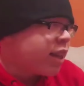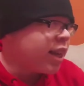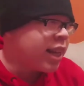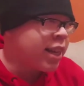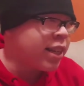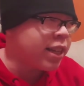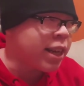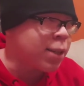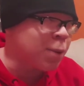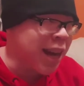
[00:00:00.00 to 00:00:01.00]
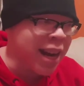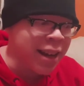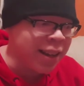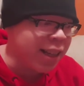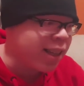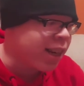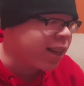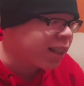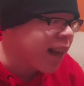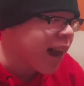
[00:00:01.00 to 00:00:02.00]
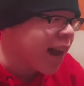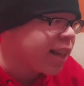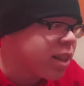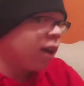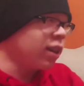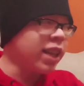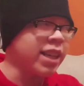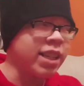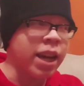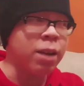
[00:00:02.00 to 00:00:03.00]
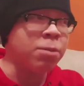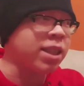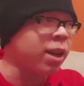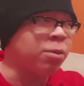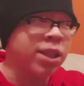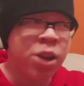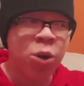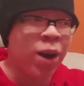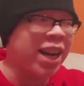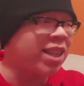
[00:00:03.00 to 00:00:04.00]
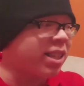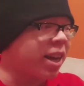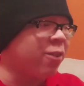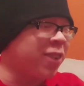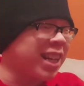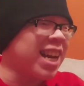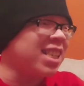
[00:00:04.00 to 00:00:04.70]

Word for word: They didn't teach me any of this in class. All they said was there was no way to study for the